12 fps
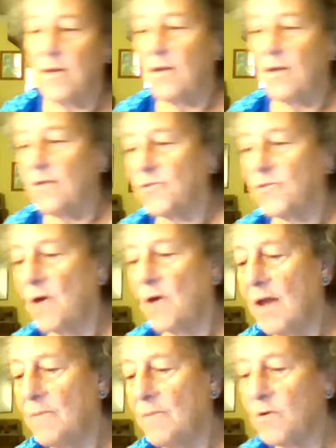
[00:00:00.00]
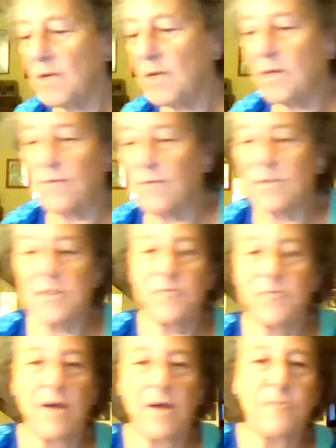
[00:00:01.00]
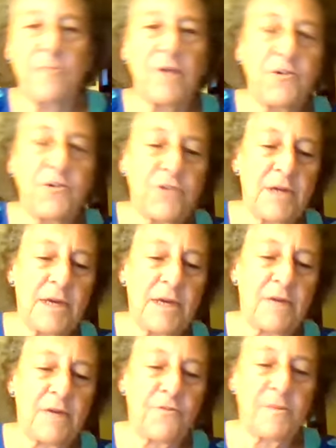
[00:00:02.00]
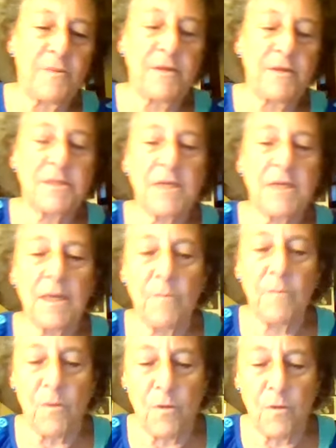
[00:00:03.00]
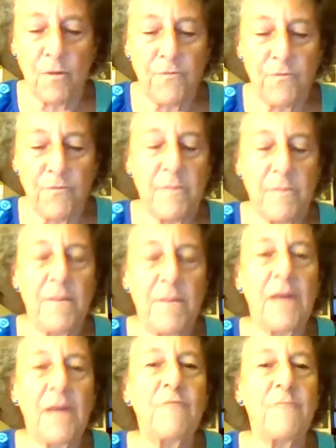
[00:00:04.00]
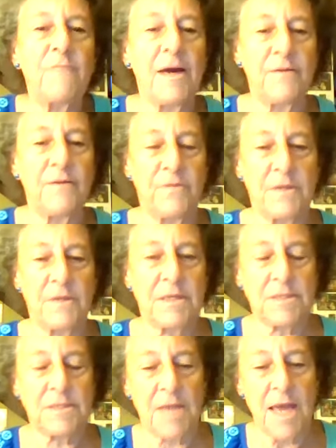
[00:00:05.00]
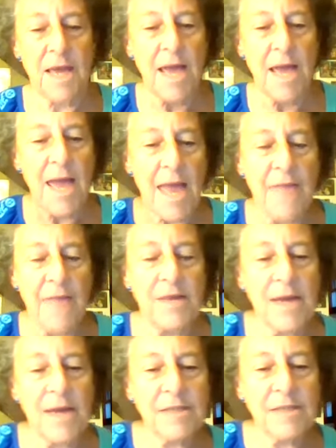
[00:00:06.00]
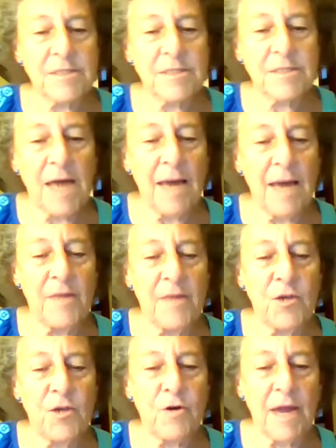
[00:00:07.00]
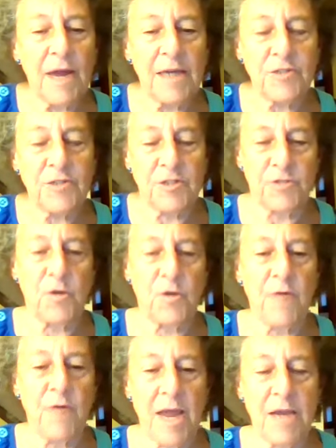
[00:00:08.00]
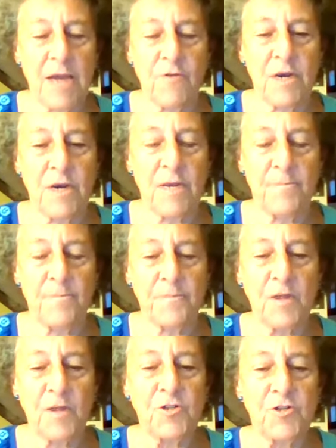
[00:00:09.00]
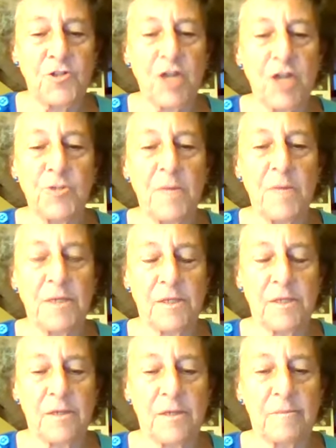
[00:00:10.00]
So I am going to give us this vibration again from the singing bowl, from the bell of mindfulness. And the next time that you're anxious or angry, judgmental,